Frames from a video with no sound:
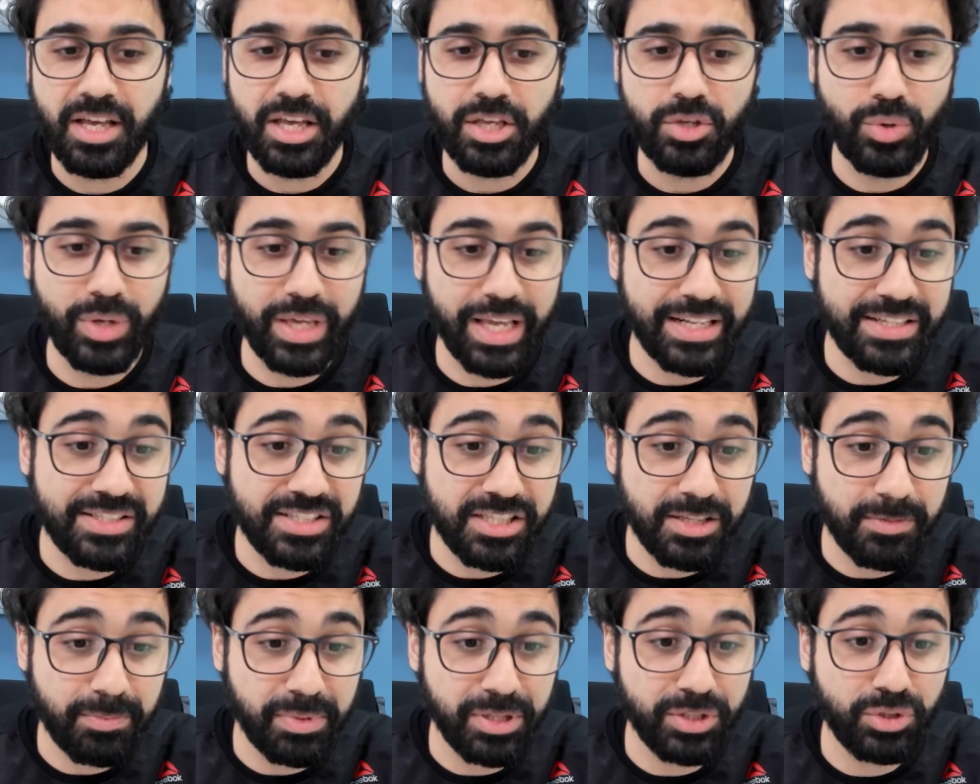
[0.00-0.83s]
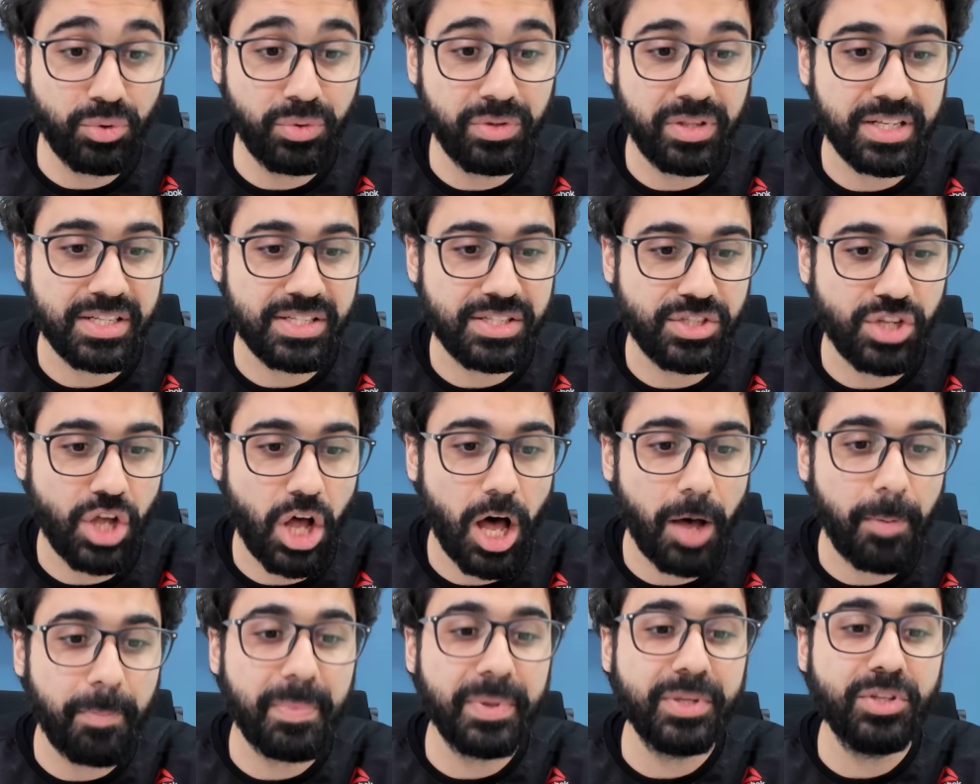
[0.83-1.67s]
You can simply do this.
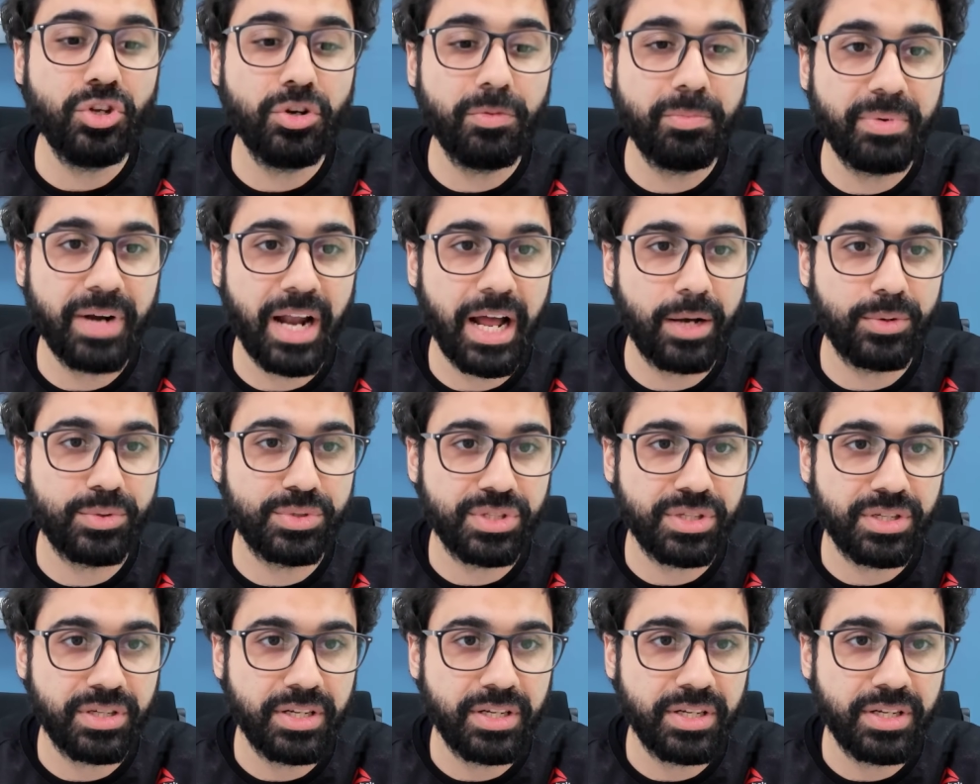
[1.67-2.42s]
Open your browser.